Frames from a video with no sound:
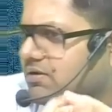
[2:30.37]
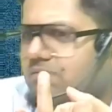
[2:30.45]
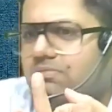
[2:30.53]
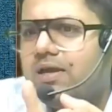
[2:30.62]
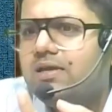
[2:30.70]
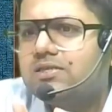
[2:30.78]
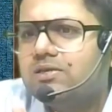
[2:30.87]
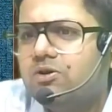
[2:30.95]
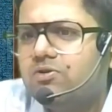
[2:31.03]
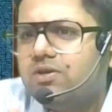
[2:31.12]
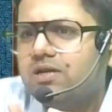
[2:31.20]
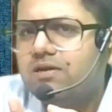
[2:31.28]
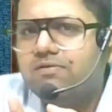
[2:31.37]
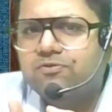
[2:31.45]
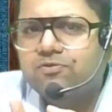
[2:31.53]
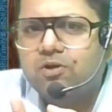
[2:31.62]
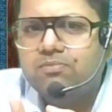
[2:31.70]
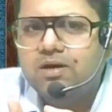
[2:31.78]
minus amount recovered
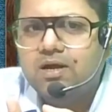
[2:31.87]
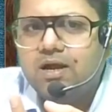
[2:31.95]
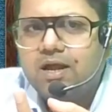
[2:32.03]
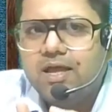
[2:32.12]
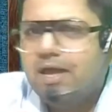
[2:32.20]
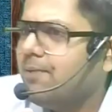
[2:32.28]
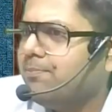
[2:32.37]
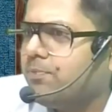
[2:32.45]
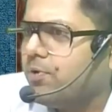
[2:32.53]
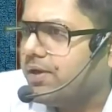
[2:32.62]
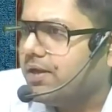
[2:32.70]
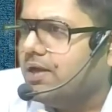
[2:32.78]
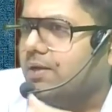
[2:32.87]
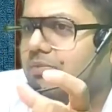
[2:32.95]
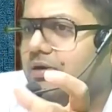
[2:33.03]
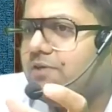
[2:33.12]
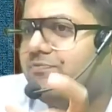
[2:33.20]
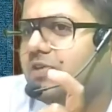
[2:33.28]
from employee.
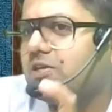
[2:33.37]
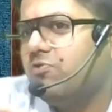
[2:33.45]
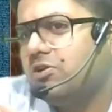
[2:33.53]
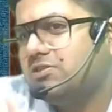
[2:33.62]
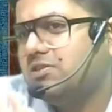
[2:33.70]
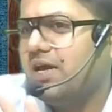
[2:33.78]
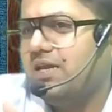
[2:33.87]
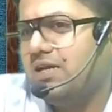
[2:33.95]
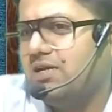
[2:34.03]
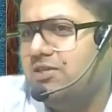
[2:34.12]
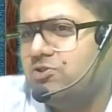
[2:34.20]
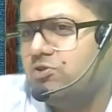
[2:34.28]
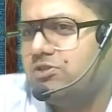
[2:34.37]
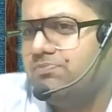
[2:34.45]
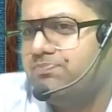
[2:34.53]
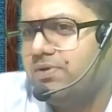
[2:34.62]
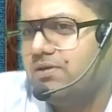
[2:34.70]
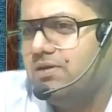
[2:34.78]
But if this was directly so
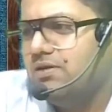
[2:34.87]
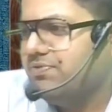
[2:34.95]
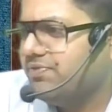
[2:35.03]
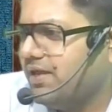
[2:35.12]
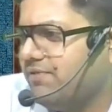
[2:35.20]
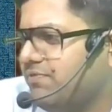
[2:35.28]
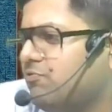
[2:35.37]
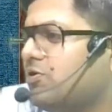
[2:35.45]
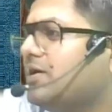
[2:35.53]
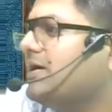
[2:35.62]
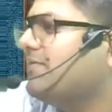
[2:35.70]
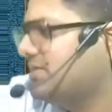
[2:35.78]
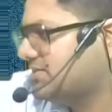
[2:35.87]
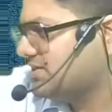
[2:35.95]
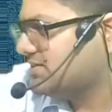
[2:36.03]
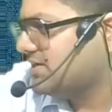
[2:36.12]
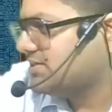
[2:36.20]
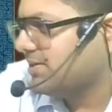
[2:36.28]
simple, then we wouldn't have
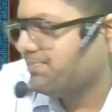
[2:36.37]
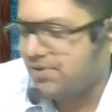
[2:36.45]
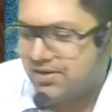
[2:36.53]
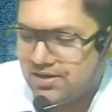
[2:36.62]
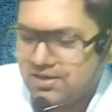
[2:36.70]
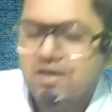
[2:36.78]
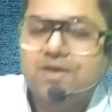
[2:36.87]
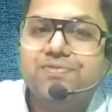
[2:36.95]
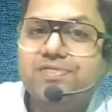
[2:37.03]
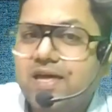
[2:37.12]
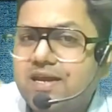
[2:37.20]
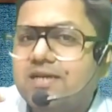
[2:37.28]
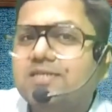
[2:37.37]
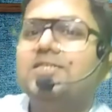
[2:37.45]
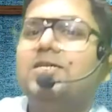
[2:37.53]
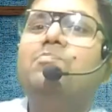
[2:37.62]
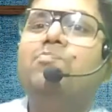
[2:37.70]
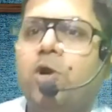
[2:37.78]
discussed it separately. There are
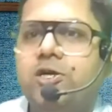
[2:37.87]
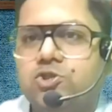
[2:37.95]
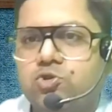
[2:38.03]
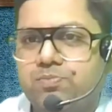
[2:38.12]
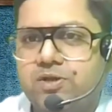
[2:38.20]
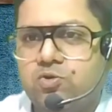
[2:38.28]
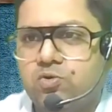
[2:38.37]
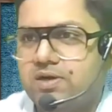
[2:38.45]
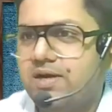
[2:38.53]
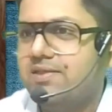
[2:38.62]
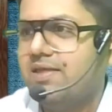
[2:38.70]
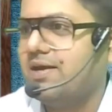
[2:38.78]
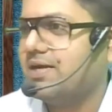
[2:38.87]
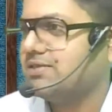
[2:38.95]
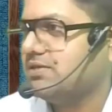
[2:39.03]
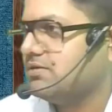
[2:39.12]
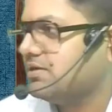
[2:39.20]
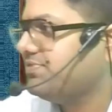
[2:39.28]
some points to be noted. There are
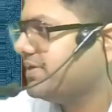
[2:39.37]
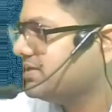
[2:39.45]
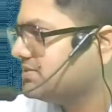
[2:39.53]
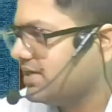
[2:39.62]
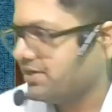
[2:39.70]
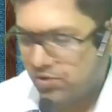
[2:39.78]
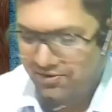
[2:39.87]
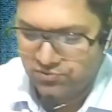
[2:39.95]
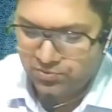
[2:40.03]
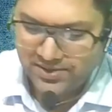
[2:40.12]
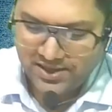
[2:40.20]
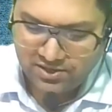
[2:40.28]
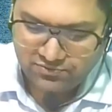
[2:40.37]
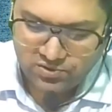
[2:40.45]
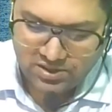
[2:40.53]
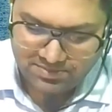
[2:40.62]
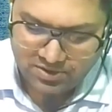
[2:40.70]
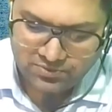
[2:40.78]
certain things that you have to be careful
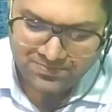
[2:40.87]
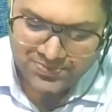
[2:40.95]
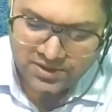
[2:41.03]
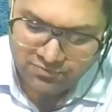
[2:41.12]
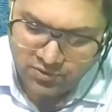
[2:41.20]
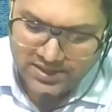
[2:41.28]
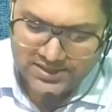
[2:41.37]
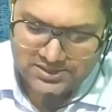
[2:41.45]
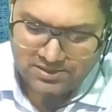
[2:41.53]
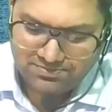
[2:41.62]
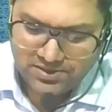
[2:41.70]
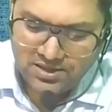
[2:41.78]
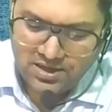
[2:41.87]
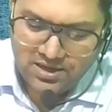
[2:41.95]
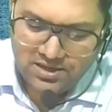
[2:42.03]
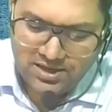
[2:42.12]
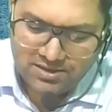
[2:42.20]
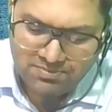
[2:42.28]
about. For example,
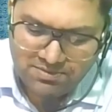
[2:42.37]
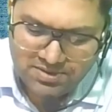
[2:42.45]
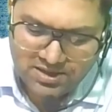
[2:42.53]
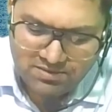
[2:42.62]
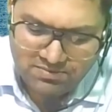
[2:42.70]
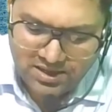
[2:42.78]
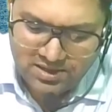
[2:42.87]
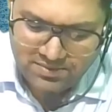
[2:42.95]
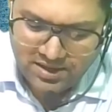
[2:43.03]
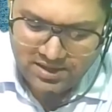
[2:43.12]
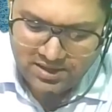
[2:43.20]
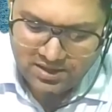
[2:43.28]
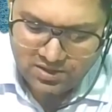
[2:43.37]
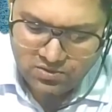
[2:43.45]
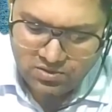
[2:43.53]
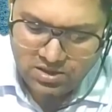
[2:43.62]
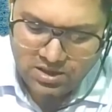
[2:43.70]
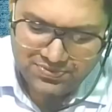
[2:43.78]
let me begin by reminding
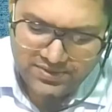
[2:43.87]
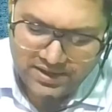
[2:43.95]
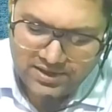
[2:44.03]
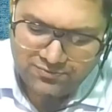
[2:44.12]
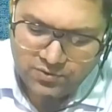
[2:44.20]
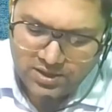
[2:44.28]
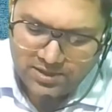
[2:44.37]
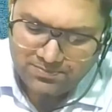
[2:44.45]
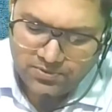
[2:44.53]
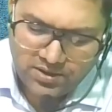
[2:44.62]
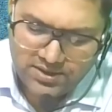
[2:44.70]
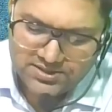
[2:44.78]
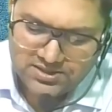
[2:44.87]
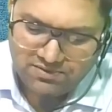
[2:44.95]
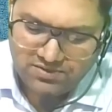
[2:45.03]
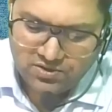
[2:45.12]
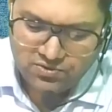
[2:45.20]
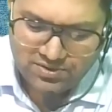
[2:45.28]
you that if your employer is
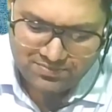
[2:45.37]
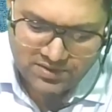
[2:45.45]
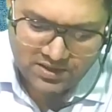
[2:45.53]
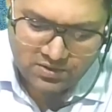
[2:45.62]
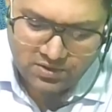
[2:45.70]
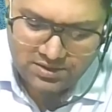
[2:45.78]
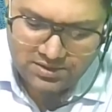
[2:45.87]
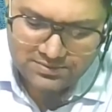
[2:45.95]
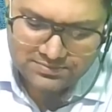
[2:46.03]
giving you something called